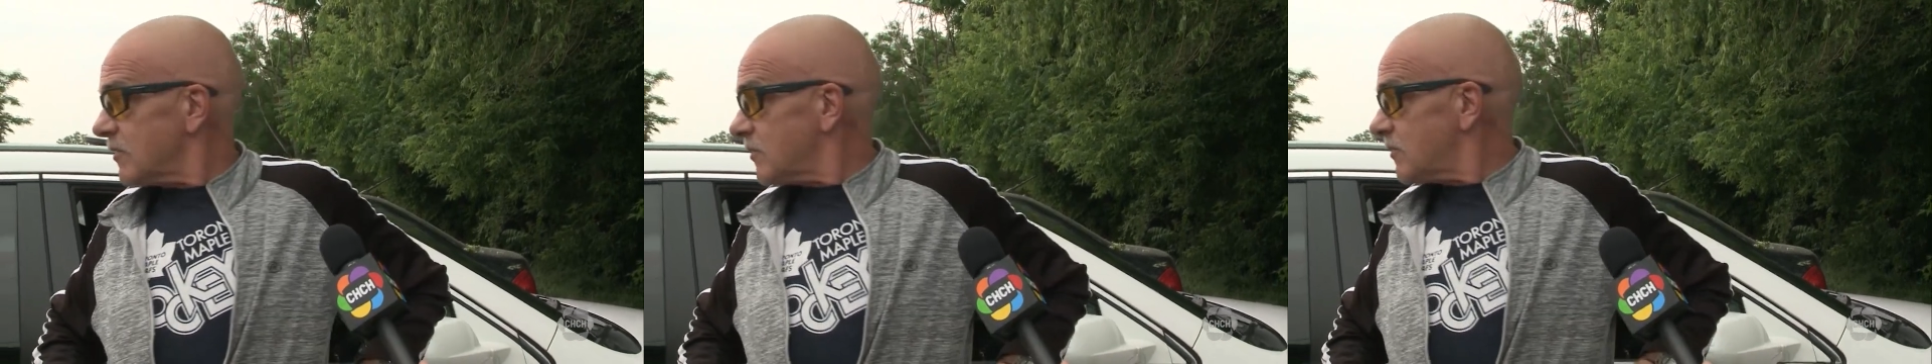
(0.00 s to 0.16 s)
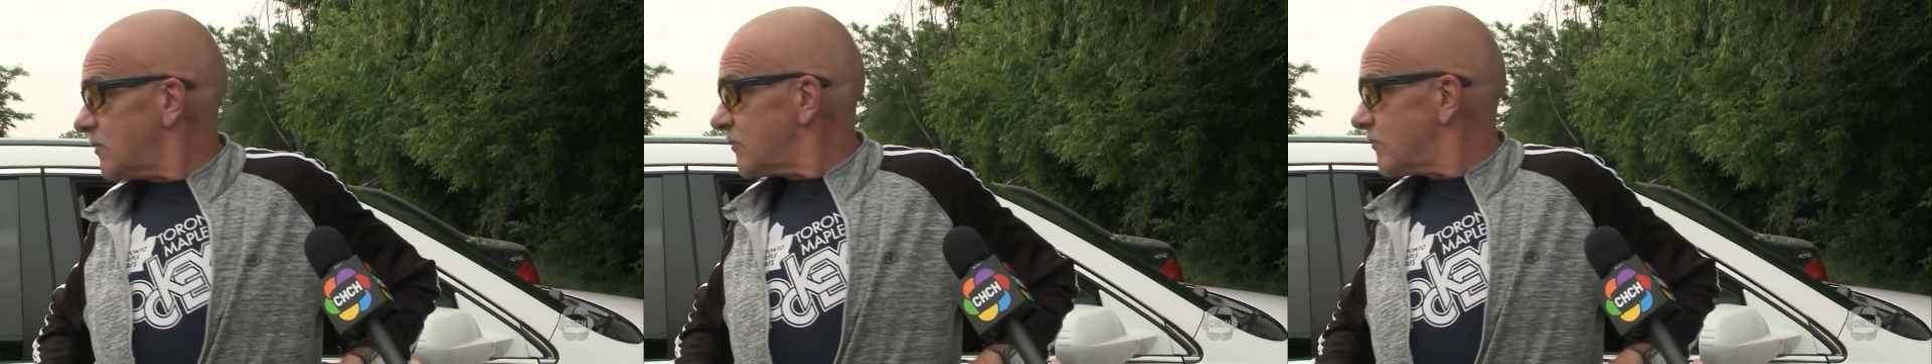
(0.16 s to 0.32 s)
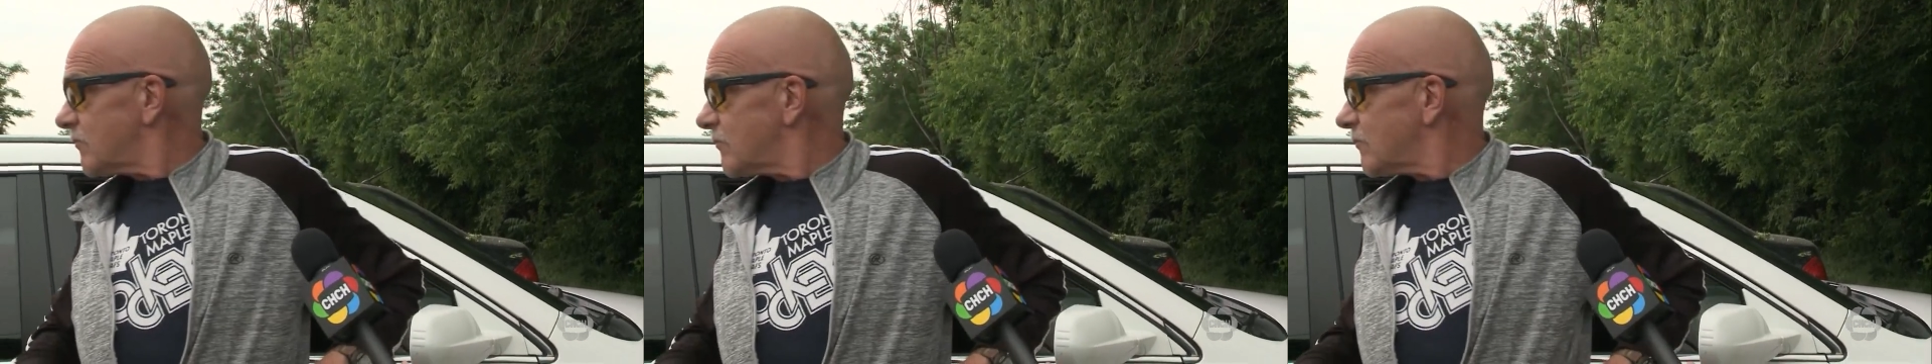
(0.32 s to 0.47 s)

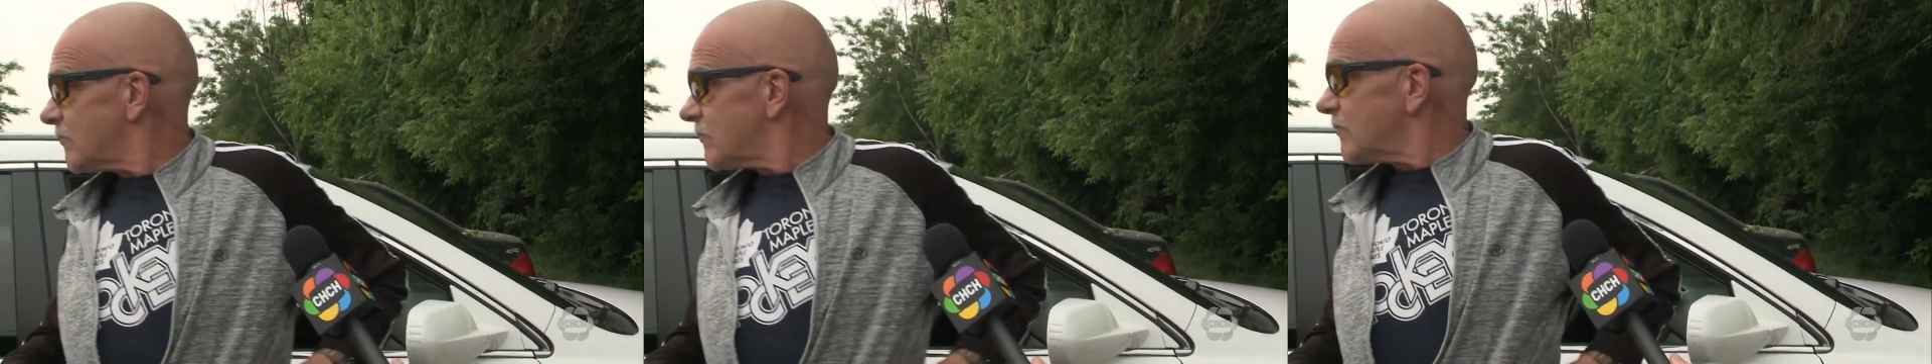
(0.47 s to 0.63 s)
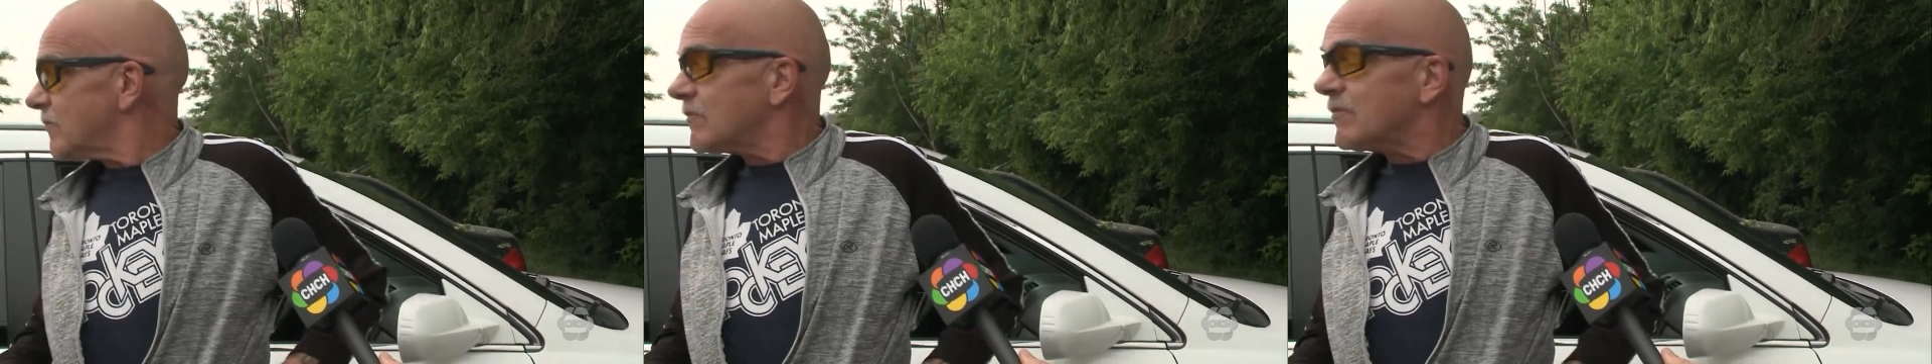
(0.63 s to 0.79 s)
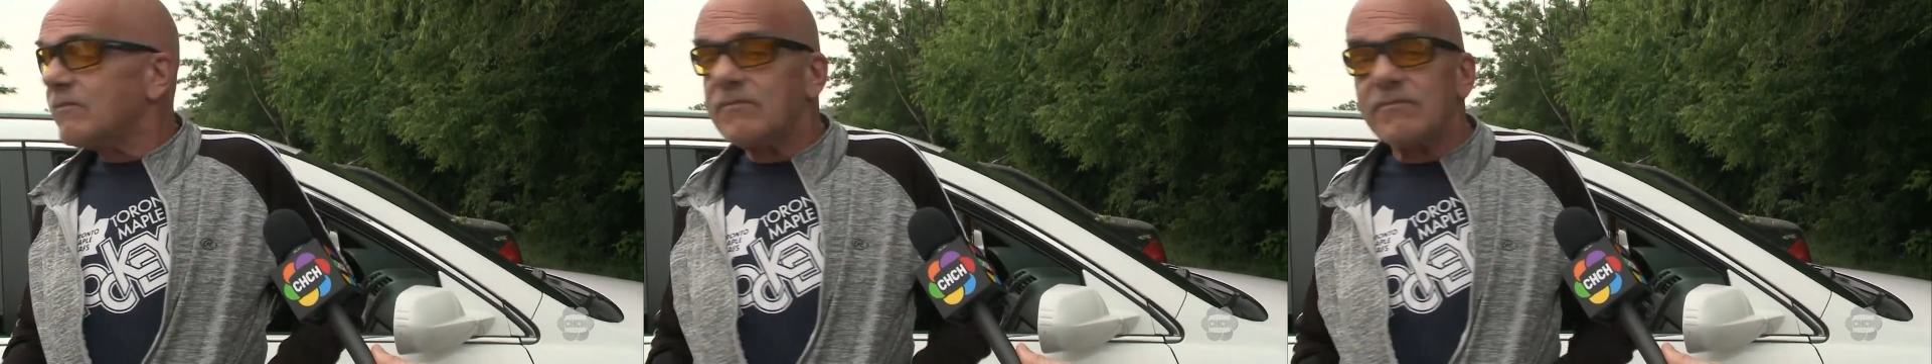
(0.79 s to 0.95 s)

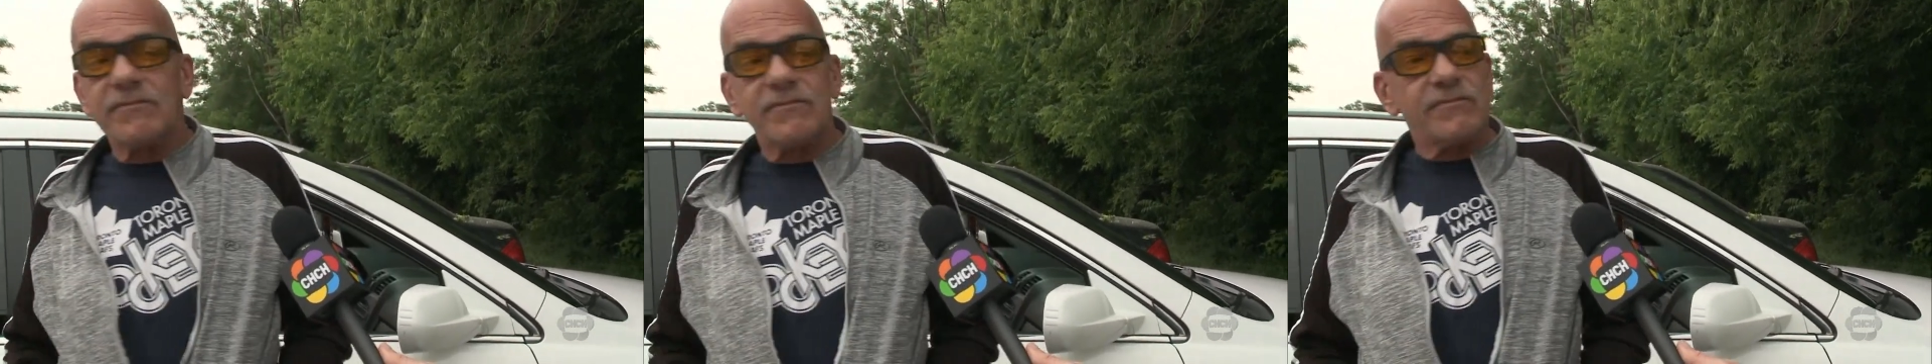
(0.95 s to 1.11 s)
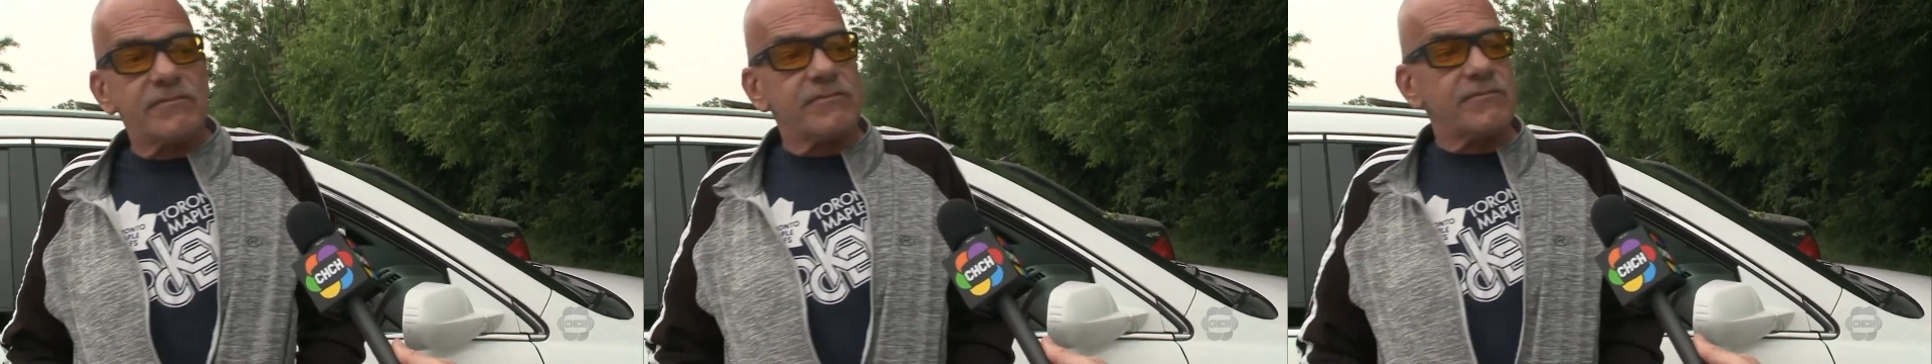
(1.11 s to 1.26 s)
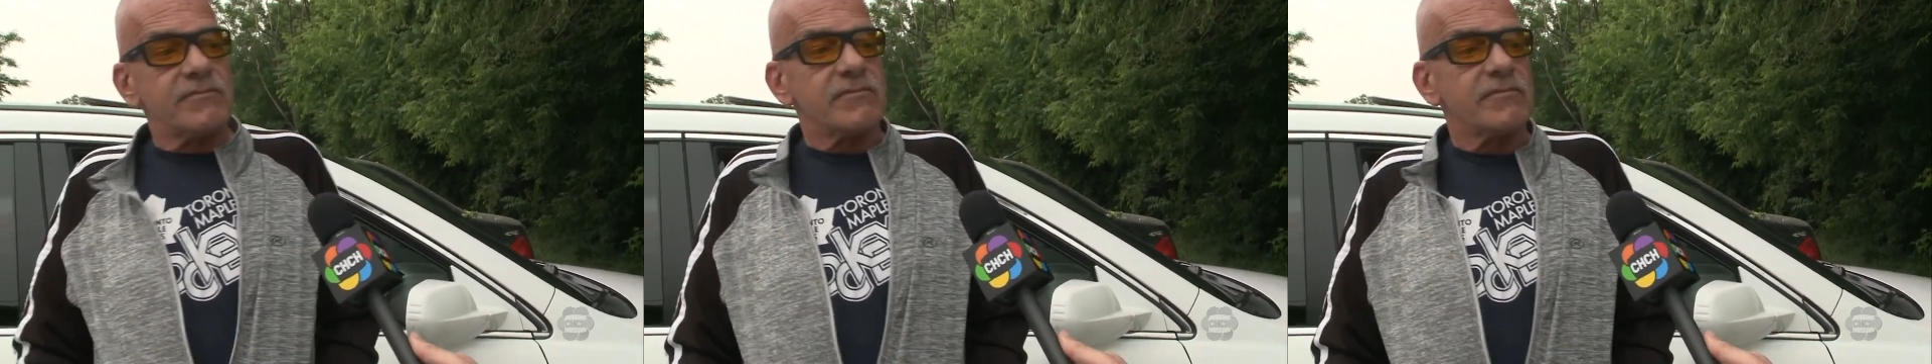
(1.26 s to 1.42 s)

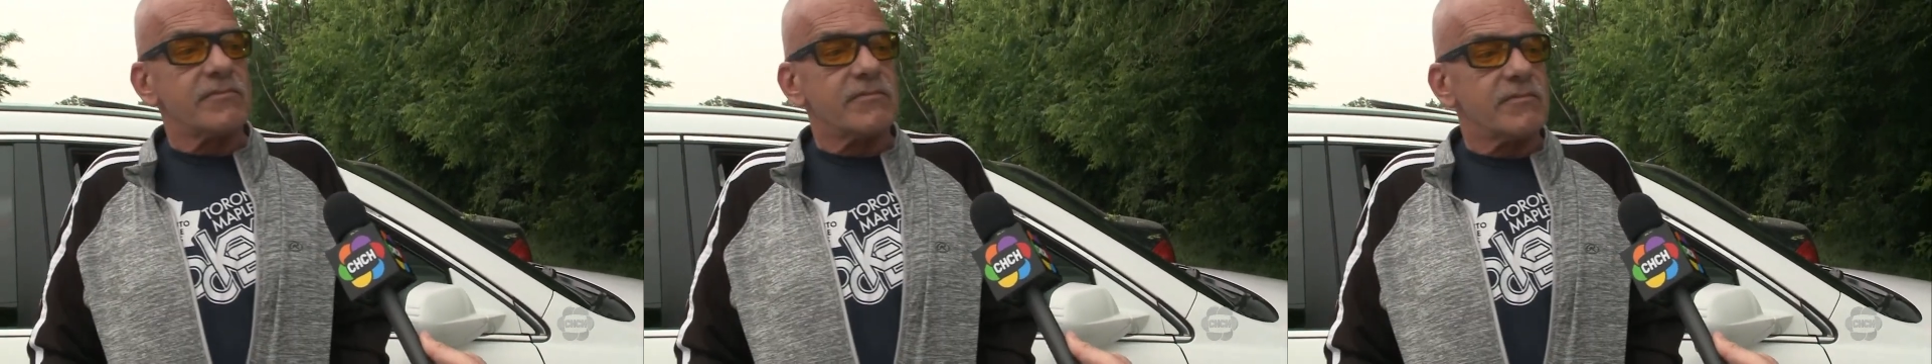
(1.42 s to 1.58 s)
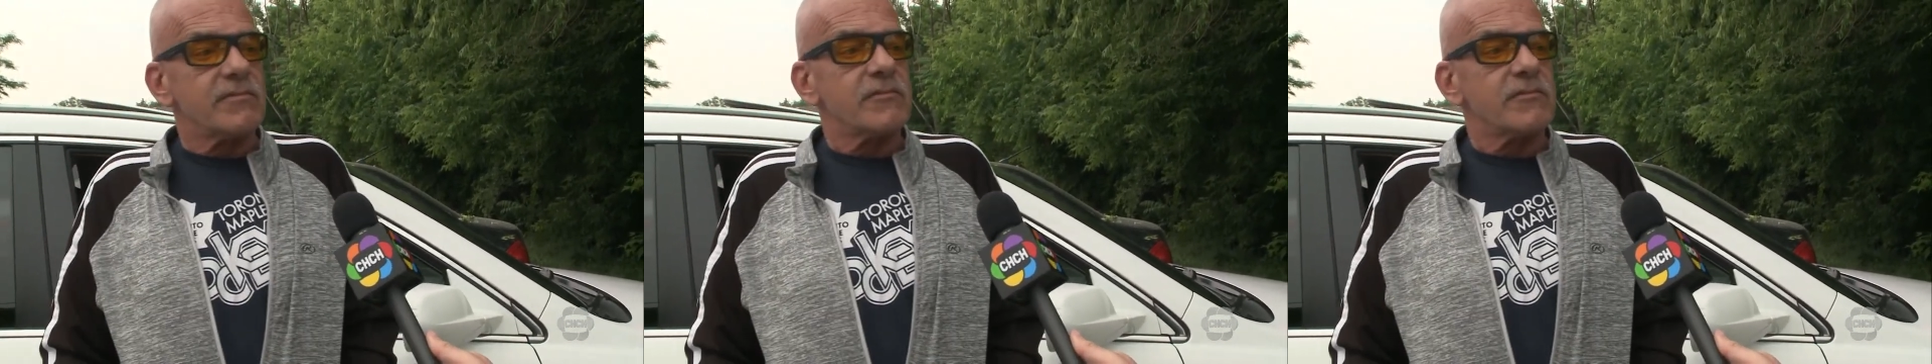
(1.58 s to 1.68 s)
Right.